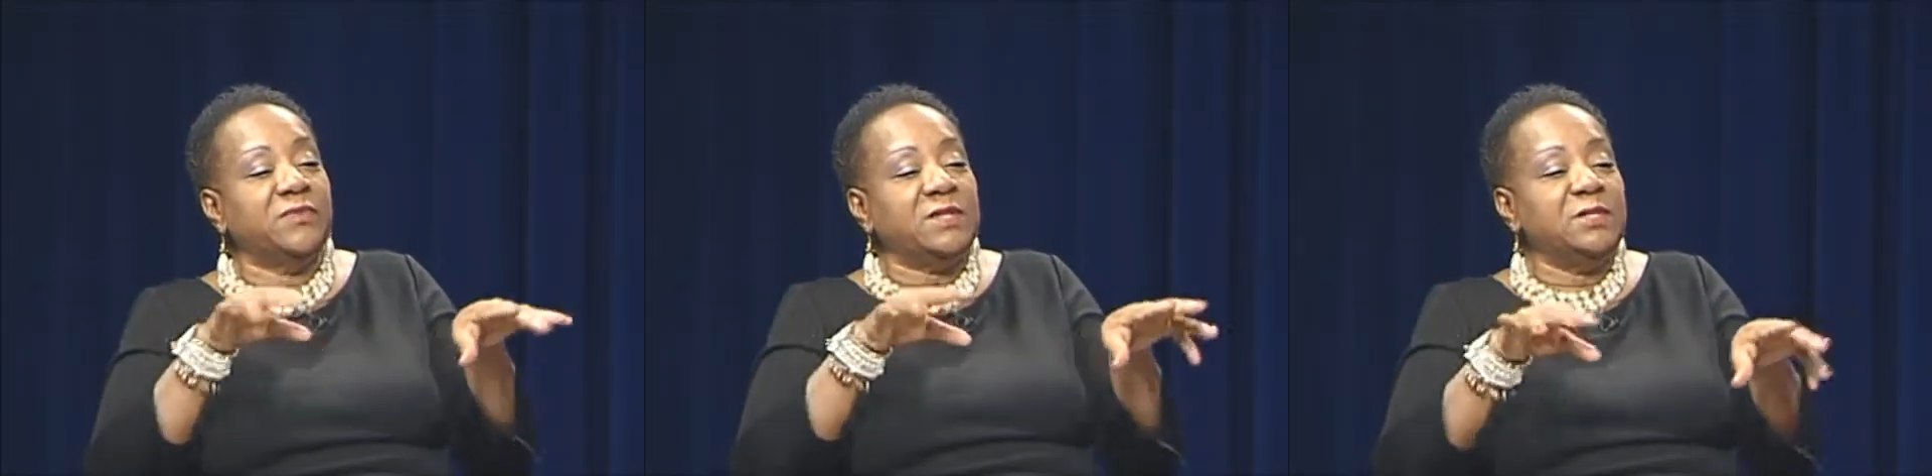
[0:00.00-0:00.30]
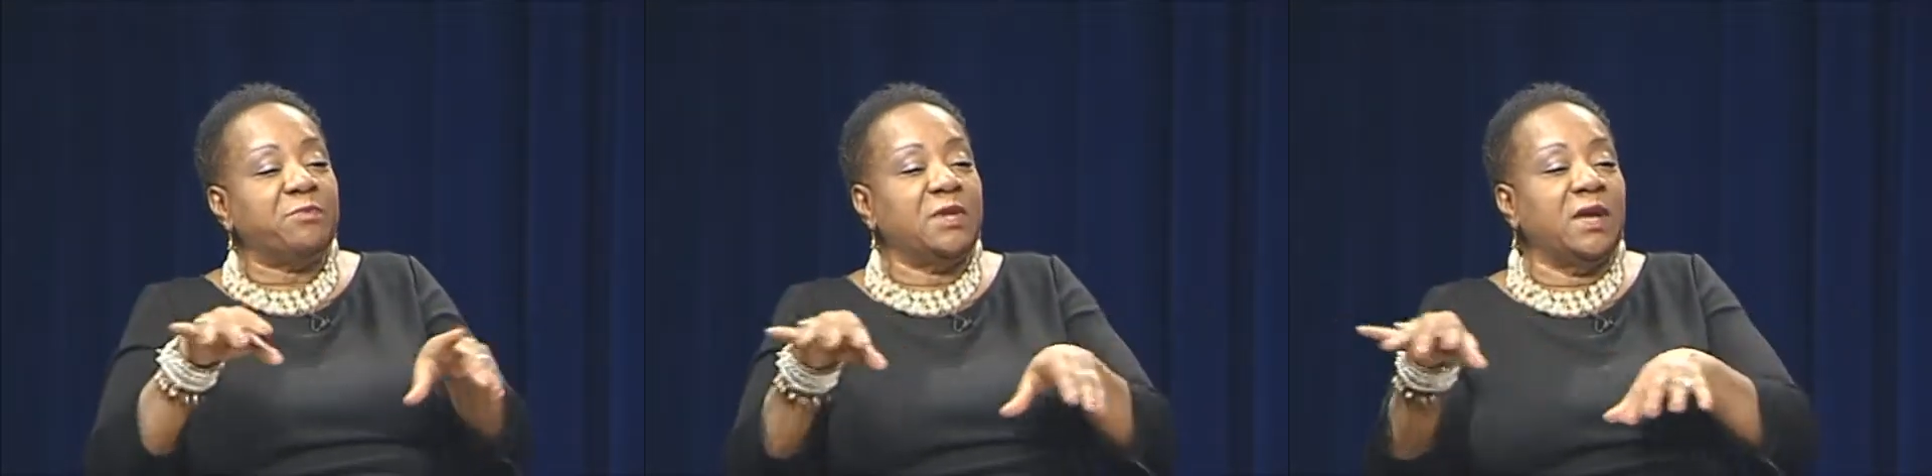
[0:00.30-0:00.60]

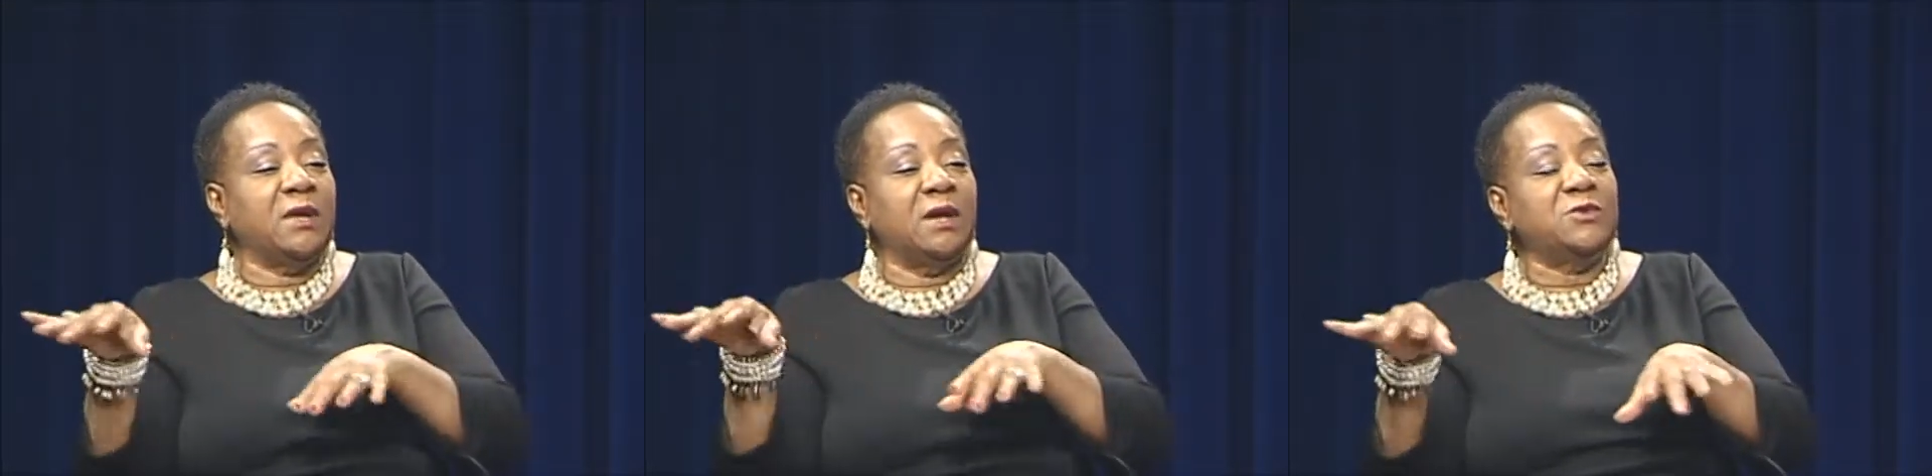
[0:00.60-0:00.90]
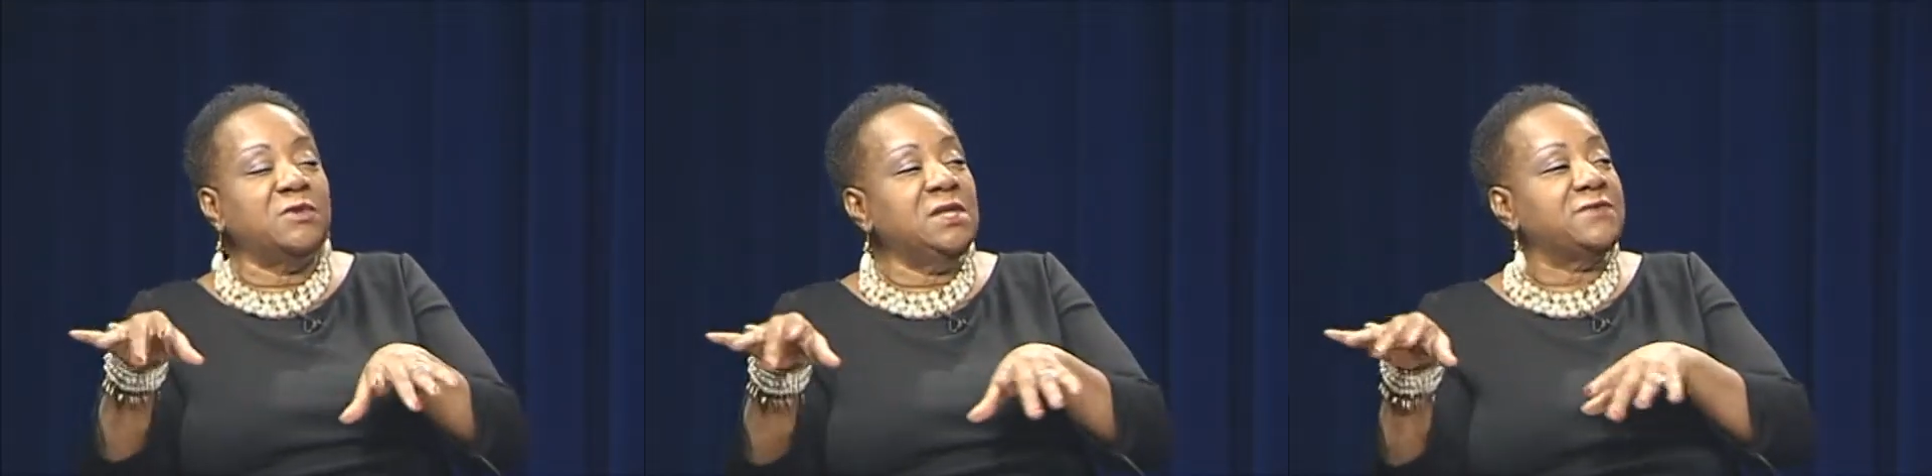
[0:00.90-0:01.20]
He's playing
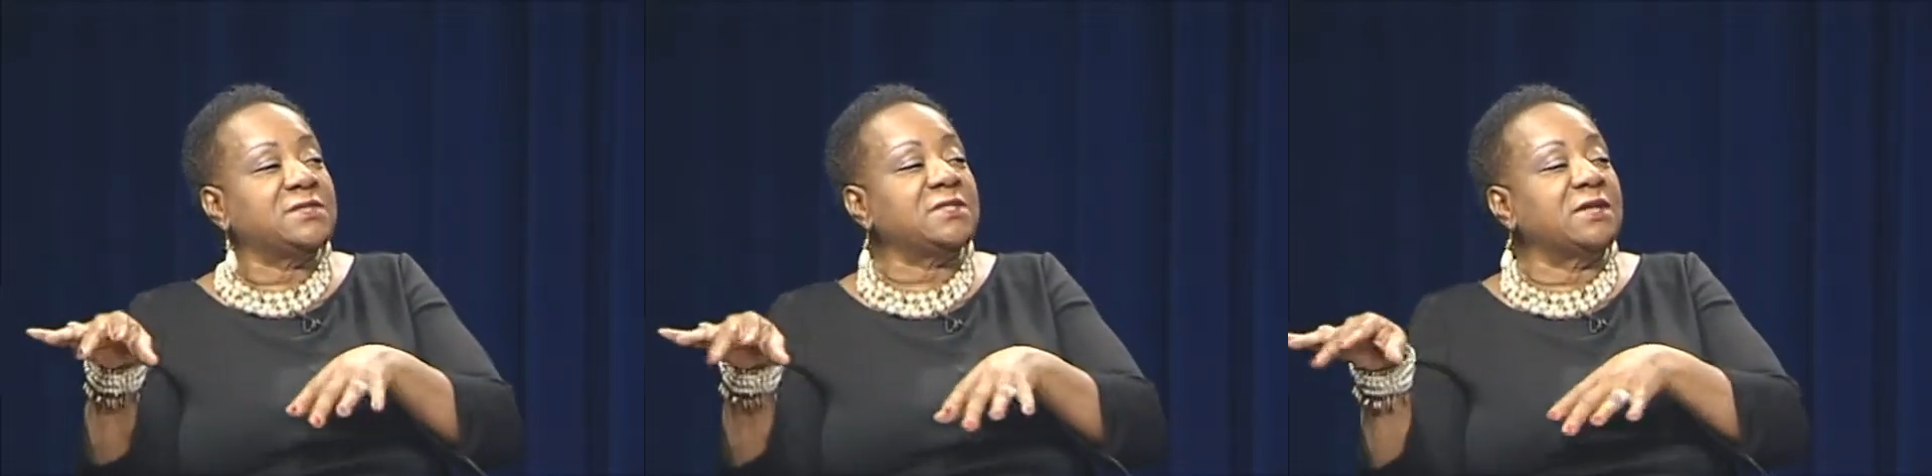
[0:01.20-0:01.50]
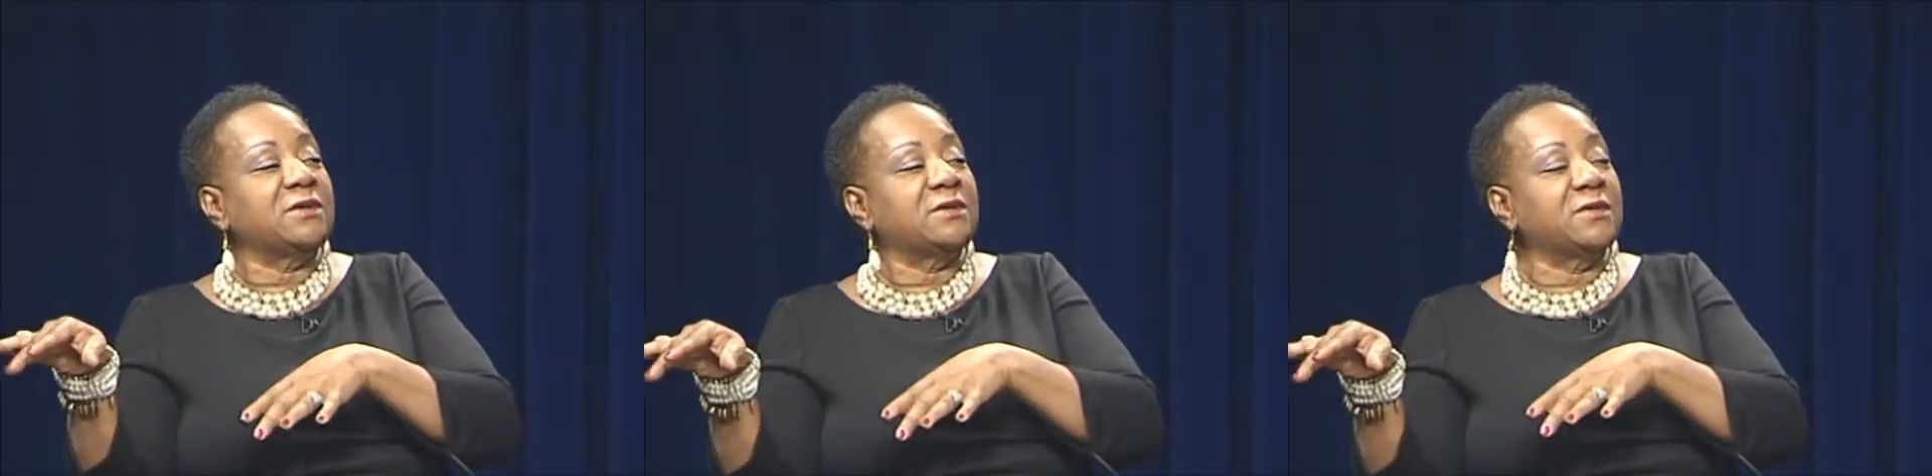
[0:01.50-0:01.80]
underneath the
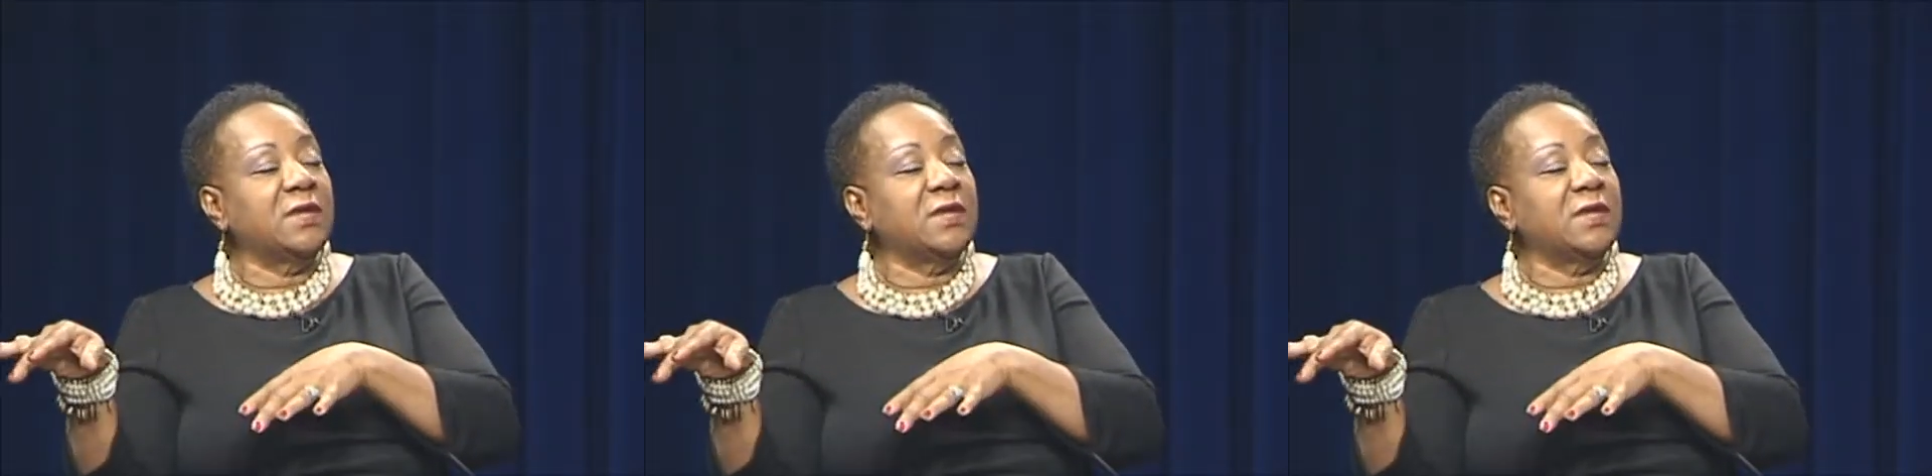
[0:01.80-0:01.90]
singer.